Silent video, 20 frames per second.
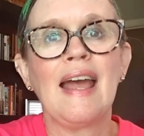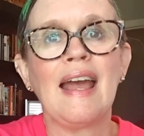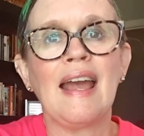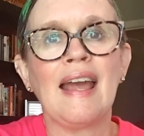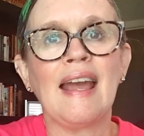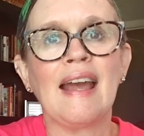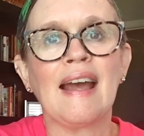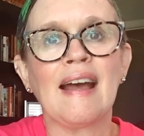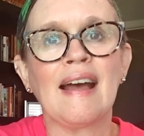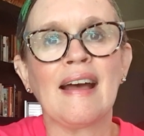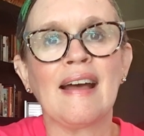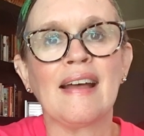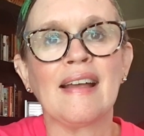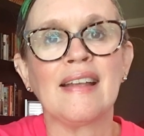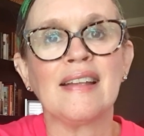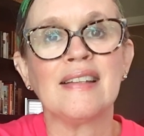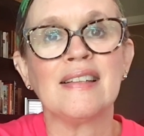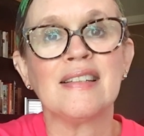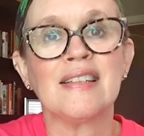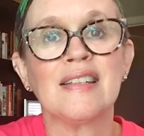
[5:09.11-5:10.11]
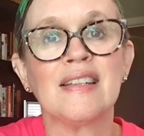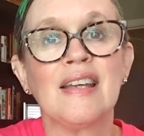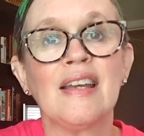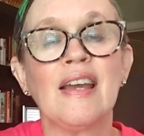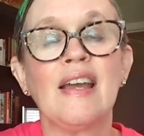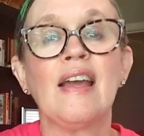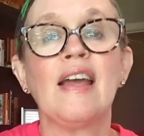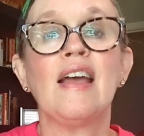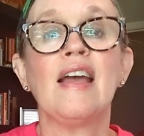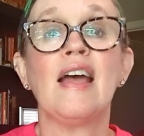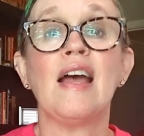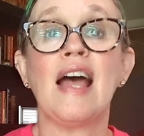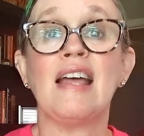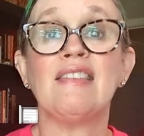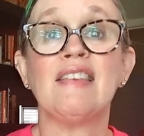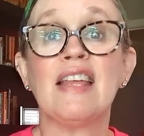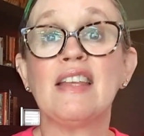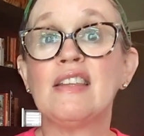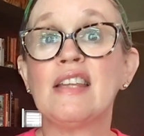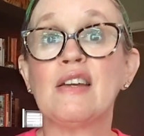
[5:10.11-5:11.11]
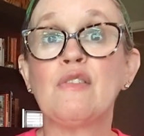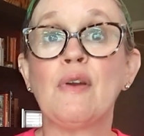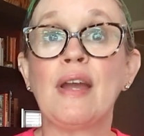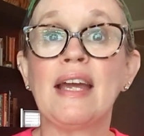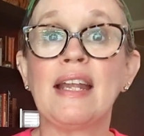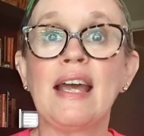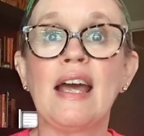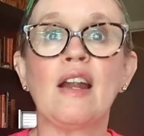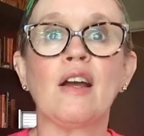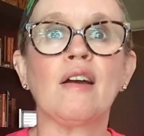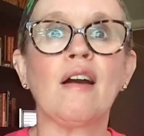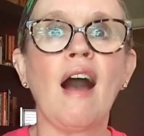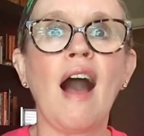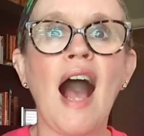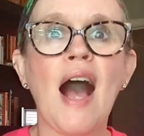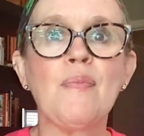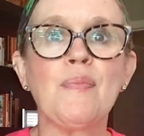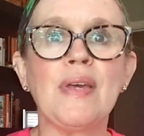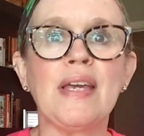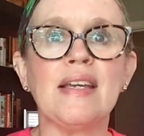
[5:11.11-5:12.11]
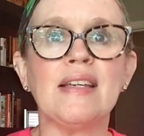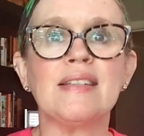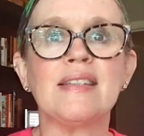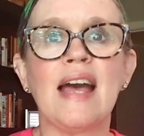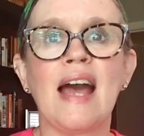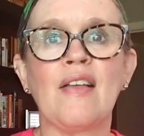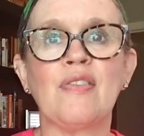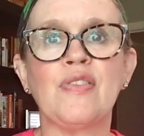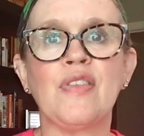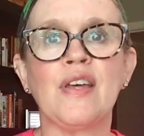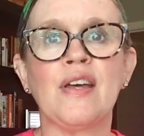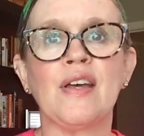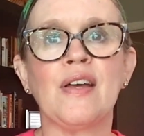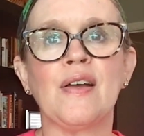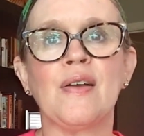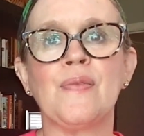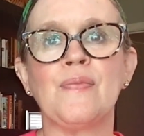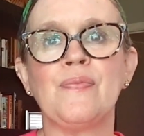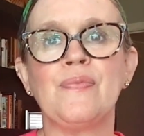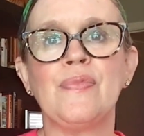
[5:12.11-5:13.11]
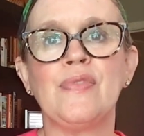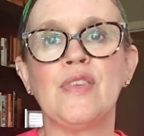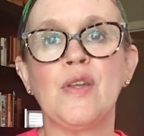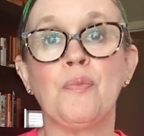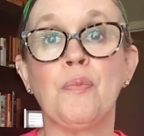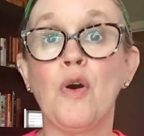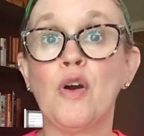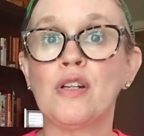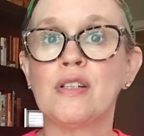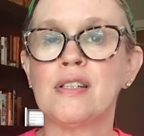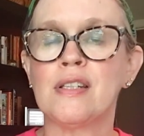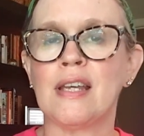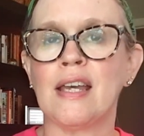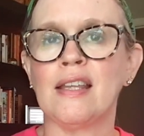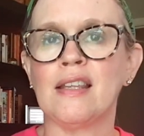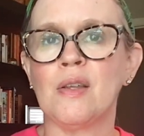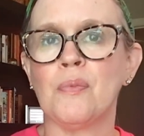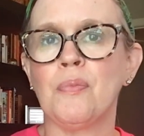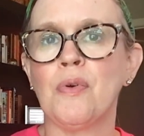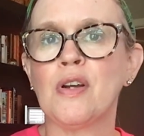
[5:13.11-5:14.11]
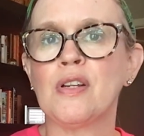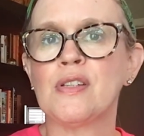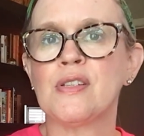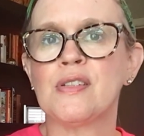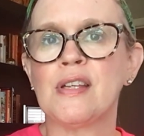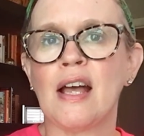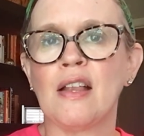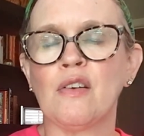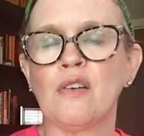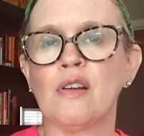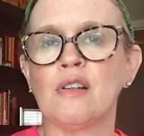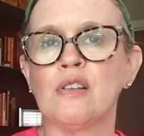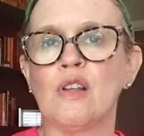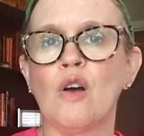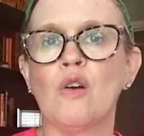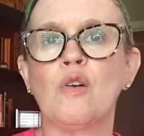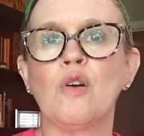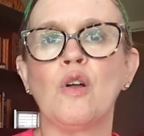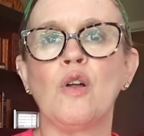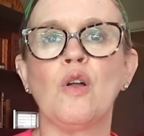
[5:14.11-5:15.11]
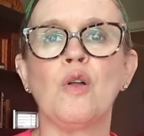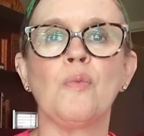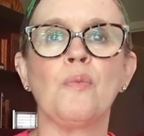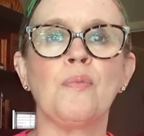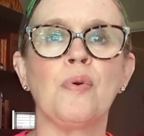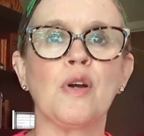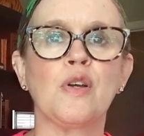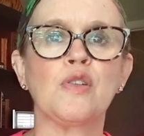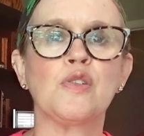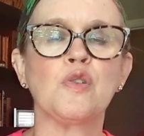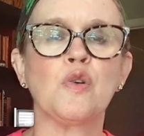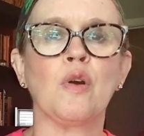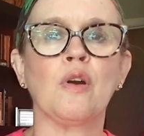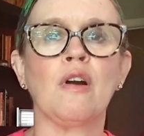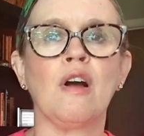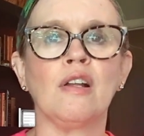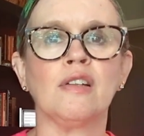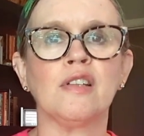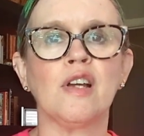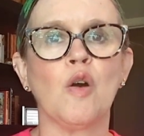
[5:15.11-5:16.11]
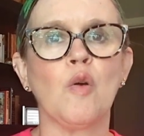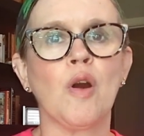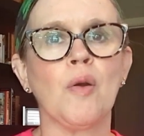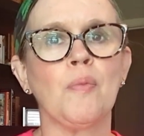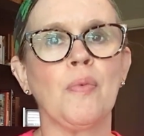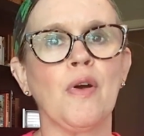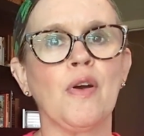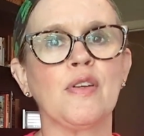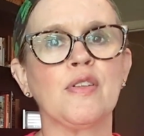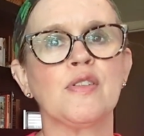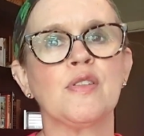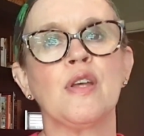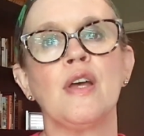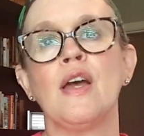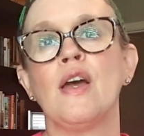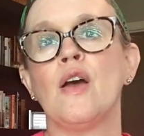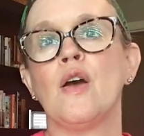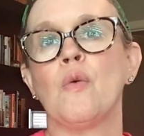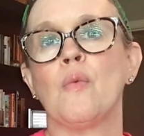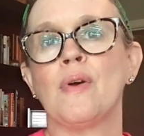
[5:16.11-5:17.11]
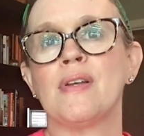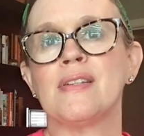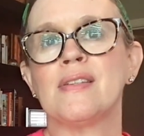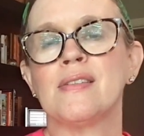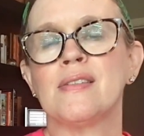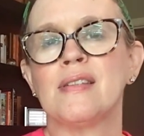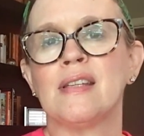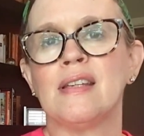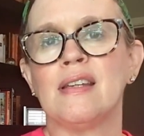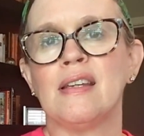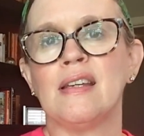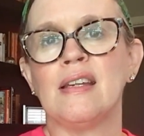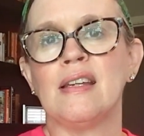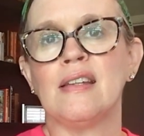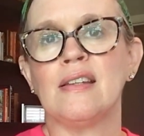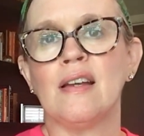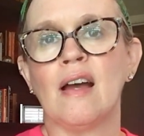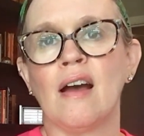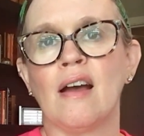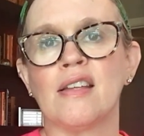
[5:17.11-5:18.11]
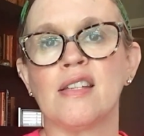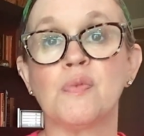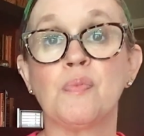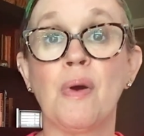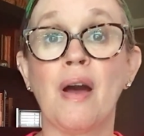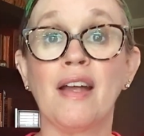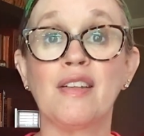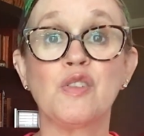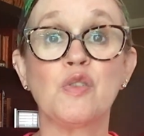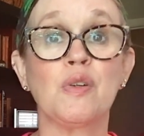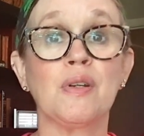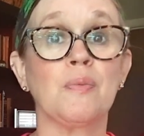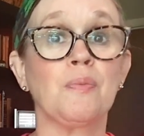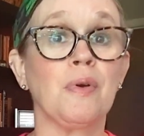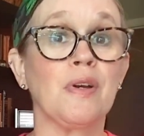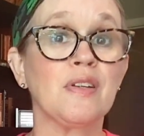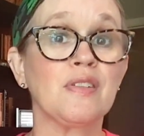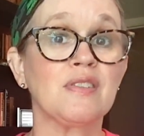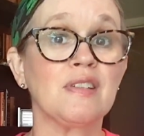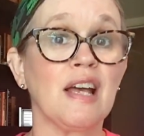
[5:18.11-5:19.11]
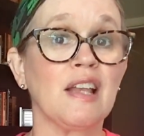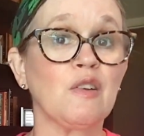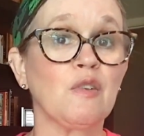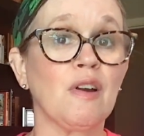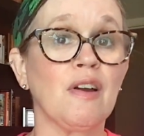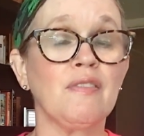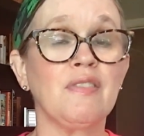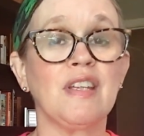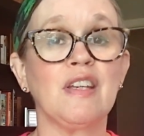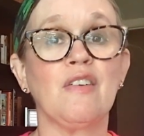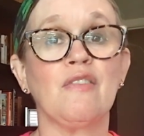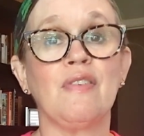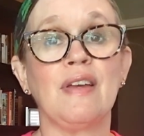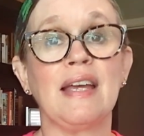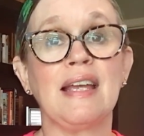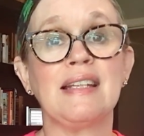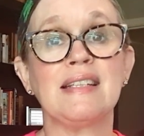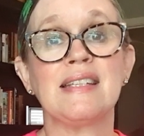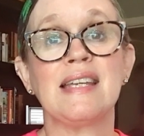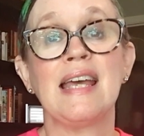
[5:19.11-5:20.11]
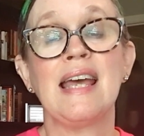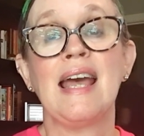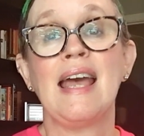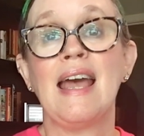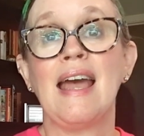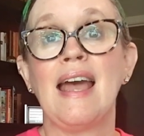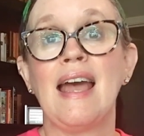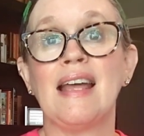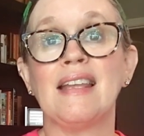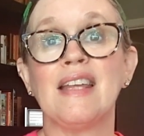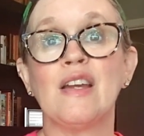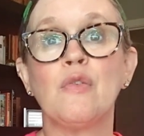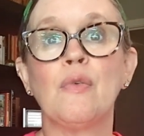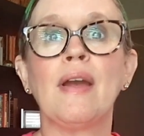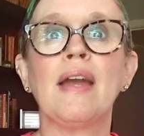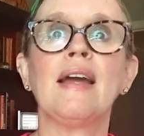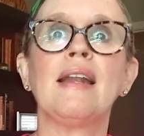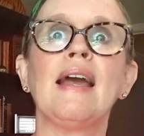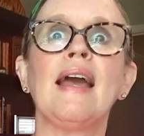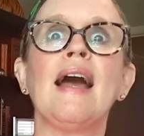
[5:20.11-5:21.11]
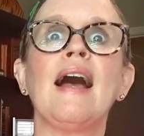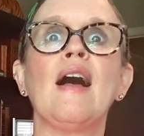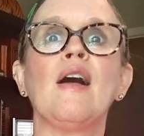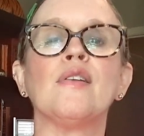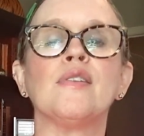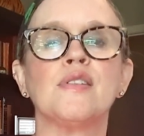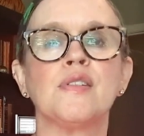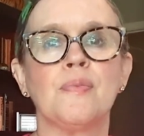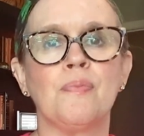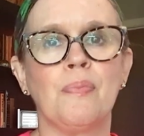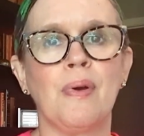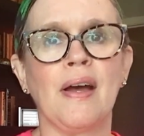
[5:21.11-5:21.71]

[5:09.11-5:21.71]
And and then they ran out of copies at the the book tent, the bookseller, a local bookstore called Nowhere Books was the uh, sponsoring bookseller of the event, and they ran out.